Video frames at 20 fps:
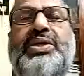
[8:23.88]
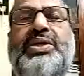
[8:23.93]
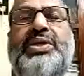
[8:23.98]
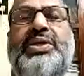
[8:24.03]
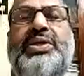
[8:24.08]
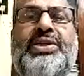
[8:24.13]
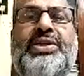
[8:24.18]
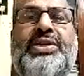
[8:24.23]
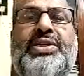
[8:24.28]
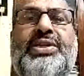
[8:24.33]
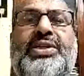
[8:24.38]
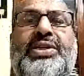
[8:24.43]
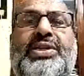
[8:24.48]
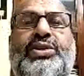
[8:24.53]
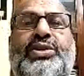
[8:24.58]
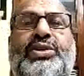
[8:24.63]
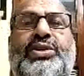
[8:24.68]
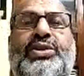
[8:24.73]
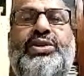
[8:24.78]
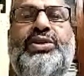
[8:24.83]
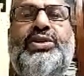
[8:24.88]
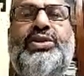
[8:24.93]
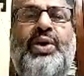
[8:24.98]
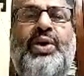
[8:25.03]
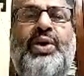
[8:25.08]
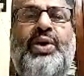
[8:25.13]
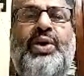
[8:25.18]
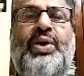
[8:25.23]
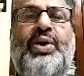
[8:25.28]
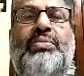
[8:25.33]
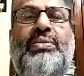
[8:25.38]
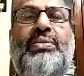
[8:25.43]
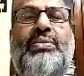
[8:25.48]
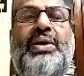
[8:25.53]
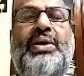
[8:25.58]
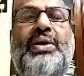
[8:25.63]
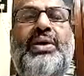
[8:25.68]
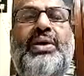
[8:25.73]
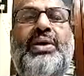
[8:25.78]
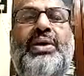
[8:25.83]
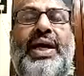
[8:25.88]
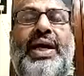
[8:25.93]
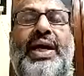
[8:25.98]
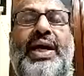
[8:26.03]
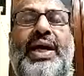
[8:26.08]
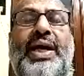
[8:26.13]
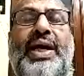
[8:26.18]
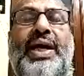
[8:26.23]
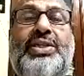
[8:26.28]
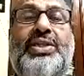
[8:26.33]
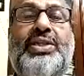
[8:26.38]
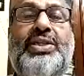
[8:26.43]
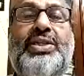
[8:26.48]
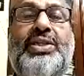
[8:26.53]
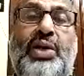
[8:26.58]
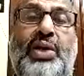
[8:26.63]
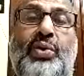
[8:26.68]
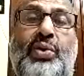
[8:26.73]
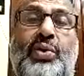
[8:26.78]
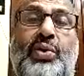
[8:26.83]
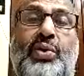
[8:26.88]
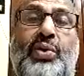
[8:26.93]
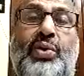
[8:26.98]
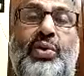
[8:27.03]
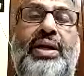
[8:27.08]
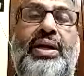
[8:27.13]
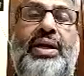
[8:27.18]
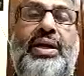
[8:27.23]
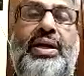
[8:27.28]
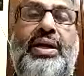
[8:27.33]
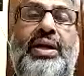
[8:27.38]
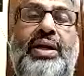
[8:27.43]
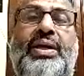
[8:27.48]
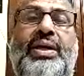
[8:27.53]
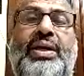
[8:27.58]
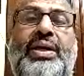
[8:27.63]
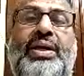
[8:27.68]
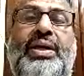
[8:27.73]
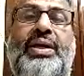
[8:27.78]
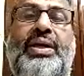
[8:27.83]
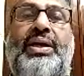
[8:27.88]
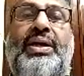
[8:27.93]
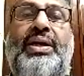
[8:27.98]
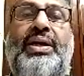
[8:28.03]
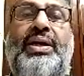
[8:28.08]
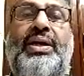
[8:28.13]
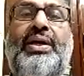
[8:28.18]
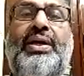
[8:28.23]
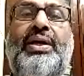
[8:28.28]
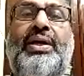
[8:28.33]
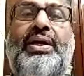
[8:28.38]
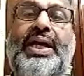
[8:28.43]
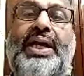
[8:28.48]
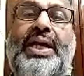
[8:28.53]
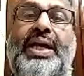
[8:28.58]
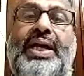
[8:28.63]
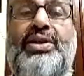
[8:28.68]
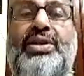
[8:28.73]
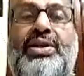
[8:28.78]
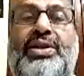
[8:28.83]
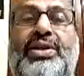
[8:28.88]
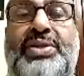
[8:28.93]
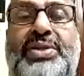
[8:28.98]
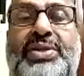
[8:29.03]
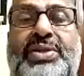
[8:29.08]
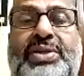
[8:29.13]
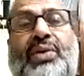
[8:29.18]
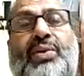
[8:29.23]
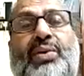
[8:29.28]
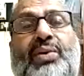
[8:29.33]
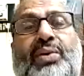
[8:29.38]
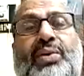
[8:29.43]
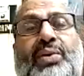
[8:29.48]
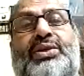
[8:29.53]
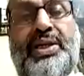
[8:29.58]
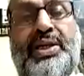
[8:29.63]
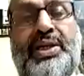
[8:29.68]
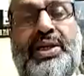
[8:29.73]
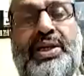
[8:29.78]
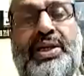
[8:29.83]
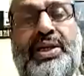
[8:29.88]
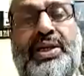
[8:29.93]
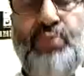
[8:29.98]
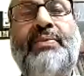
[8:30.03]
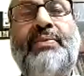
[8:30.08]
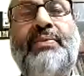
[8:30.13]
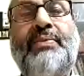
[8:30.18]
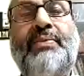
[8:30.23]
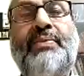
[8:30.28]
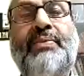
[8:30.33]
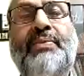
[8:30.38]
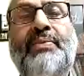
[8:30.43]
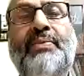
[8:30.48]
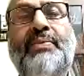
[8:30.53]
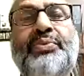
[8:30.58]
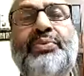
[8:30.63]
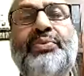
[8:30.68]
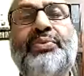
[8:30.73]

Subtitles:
Gandhi's constructive program as a sequel, a kind of sequel to his first book,